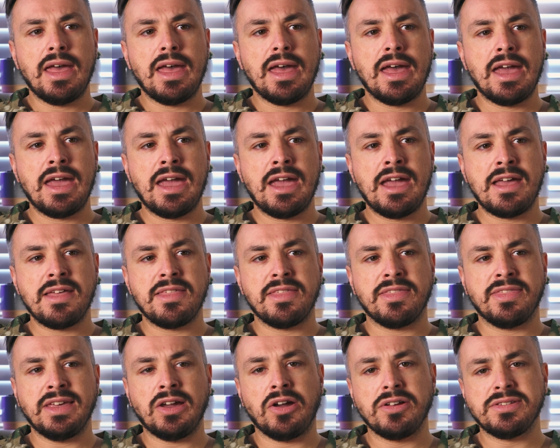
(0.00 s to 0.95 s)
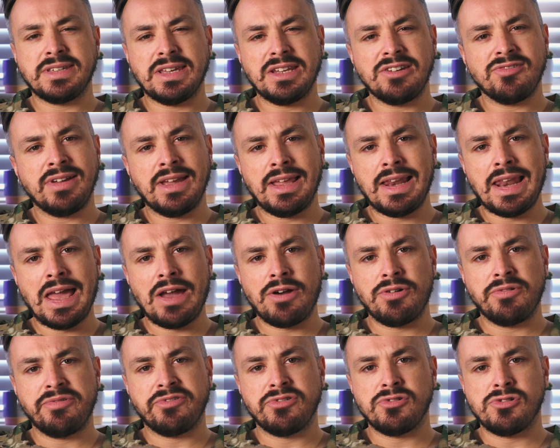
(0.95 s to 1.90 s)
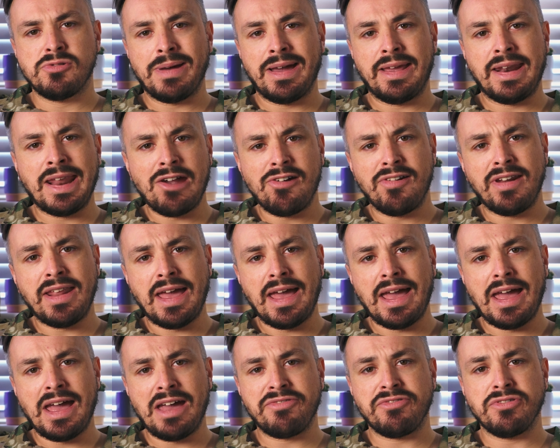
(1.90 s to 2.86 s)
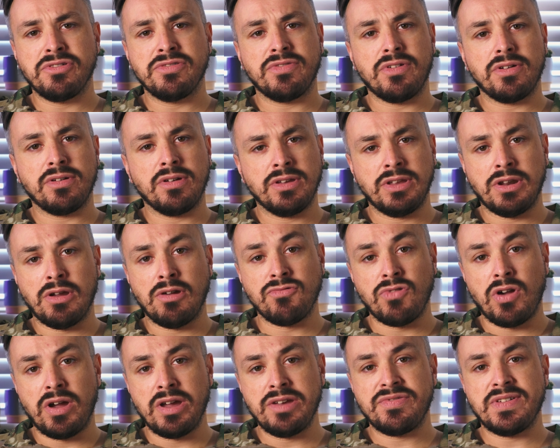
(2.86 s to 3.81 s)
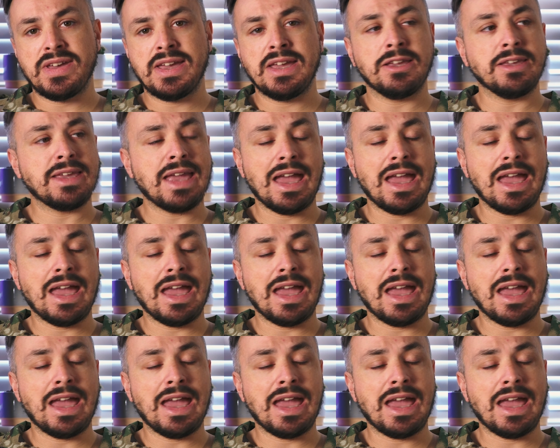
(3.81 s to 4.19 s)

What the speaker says: The itinerary allowed for about an hour and a half of arriving,